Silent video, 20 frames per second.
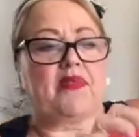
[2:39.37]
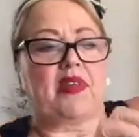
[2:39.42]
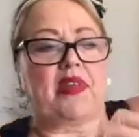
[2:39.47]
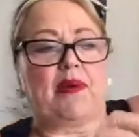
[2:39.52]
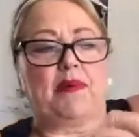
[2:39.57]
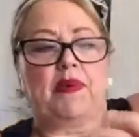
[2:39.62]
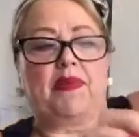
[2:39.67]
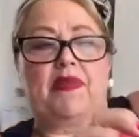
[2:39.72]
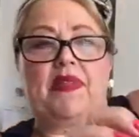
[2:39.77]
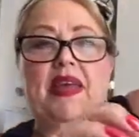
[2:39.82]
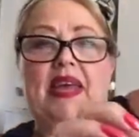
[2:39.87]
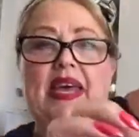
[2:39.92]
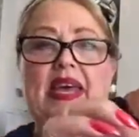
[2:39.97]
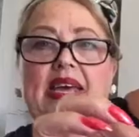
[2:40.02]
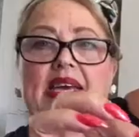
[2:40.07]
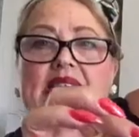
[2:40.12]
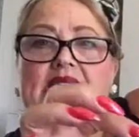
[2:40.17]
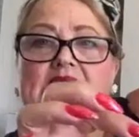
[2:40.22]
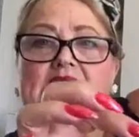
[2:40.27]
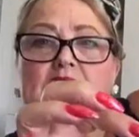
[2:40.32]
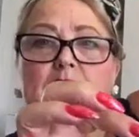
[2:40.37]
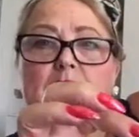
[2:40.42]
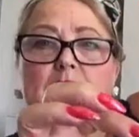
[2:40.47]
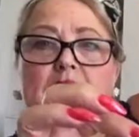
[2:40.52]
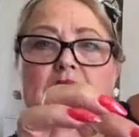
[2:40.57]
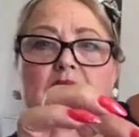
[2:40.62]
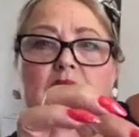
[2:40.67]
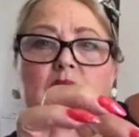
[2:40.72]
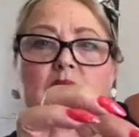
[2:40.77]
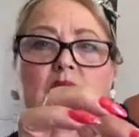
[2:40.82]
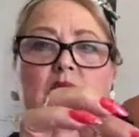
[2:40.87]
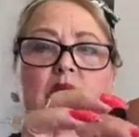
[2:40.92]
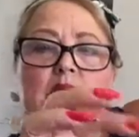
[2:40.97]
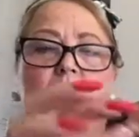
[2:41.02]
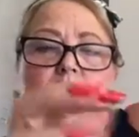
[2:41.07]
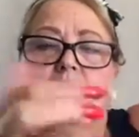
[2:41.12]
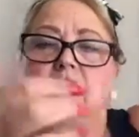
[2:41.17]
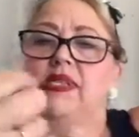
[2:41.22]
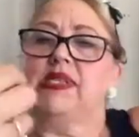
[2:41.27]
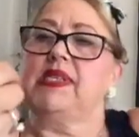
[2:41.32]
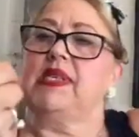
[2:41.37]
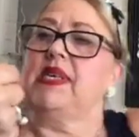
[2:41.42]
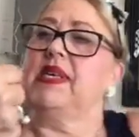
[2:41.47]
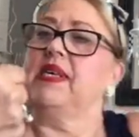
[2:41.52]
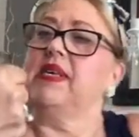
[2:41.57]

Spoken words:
That one there is the Pink Quartz.